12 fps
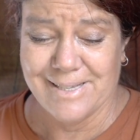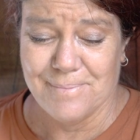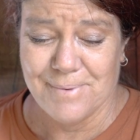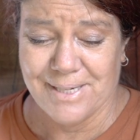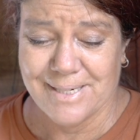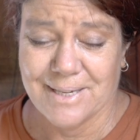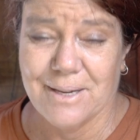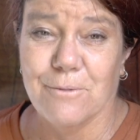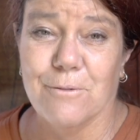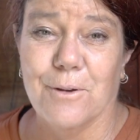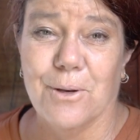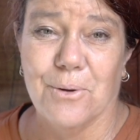I might take a
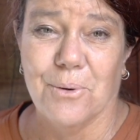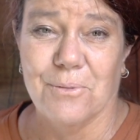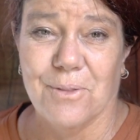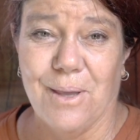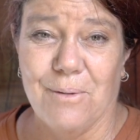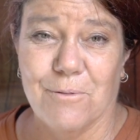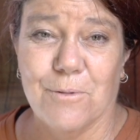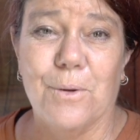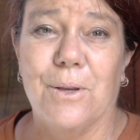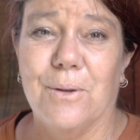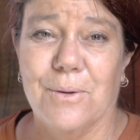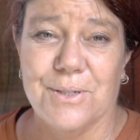photo of that for
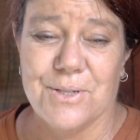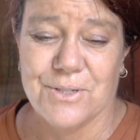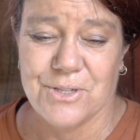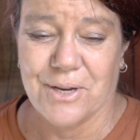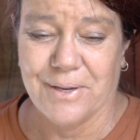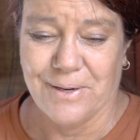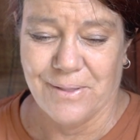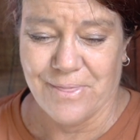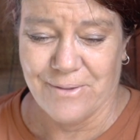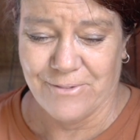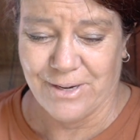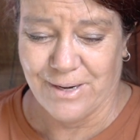you and chuck it in
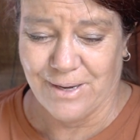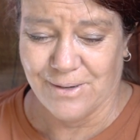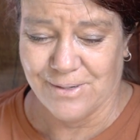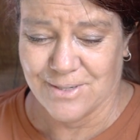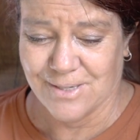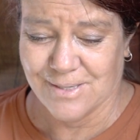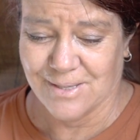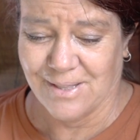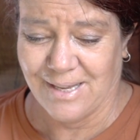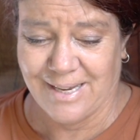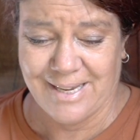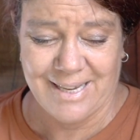the video just so
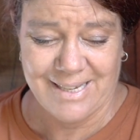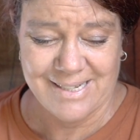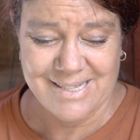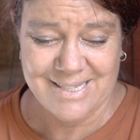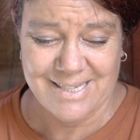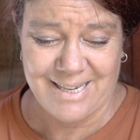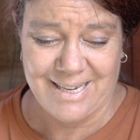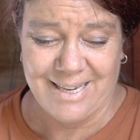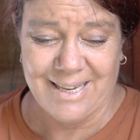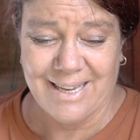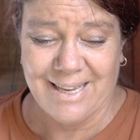they can see.